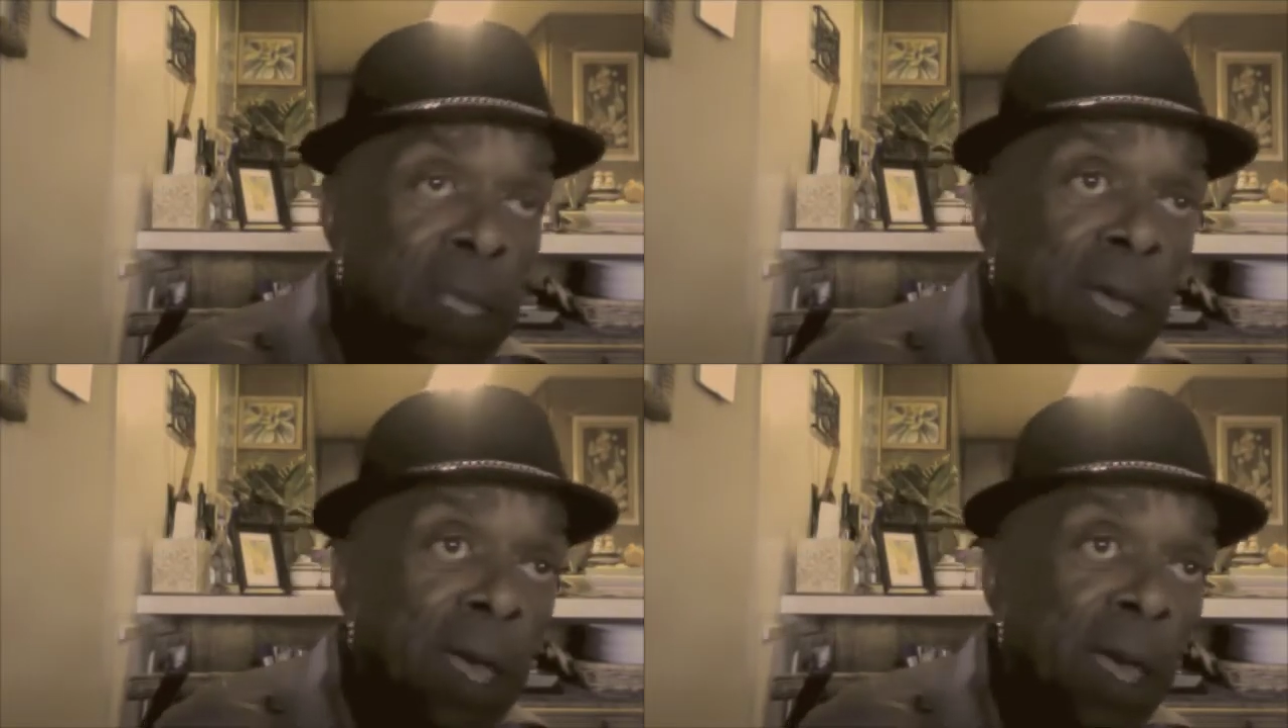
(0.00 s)

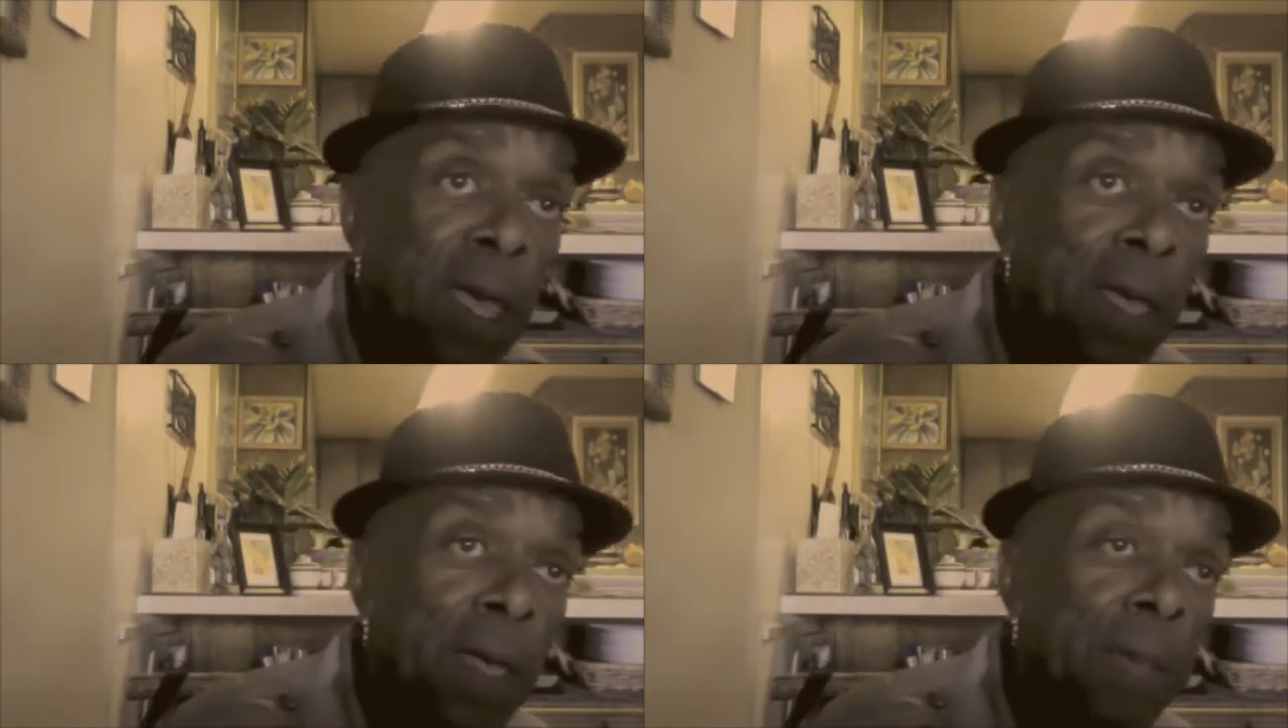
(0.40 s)

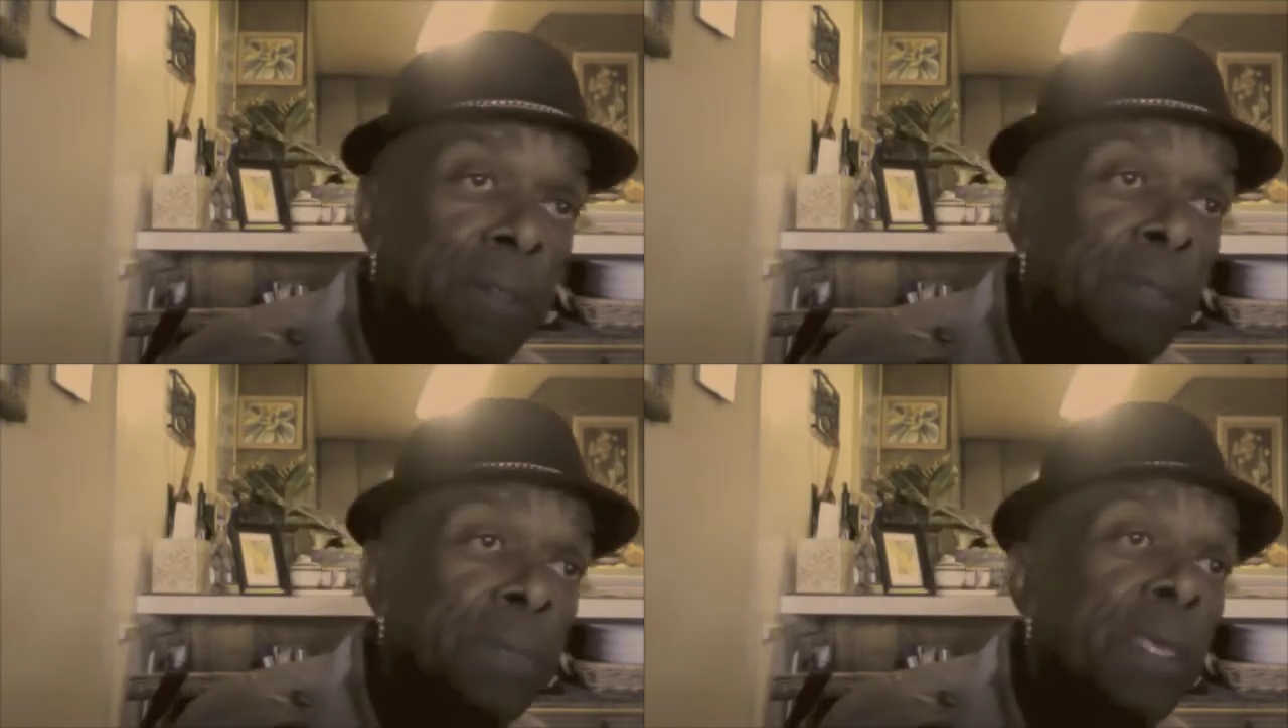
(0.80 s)
to
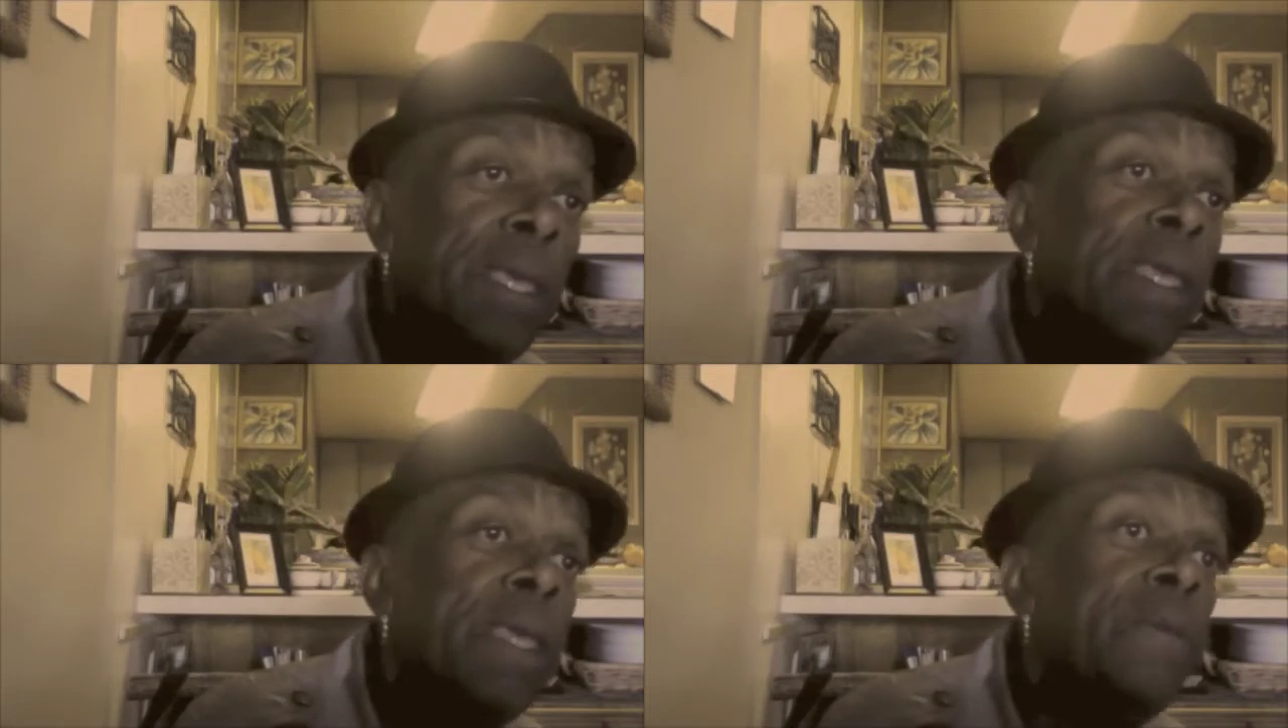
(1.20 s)

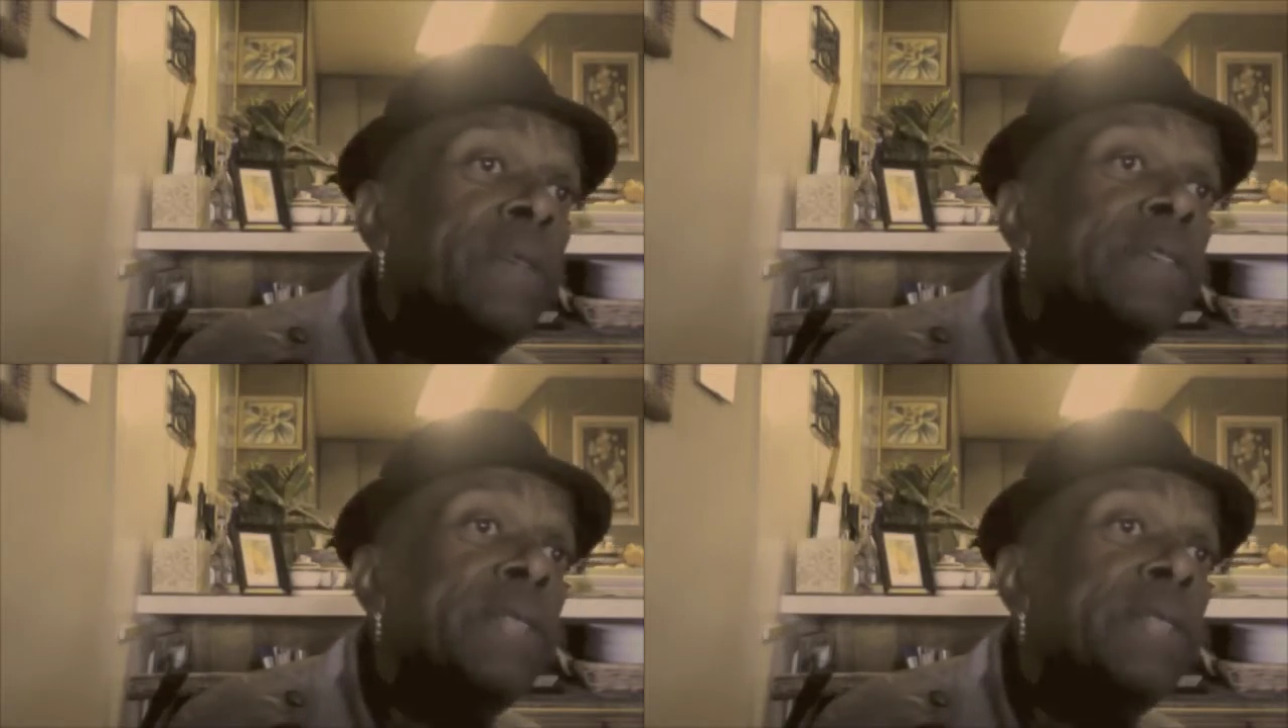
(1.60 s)
me, it was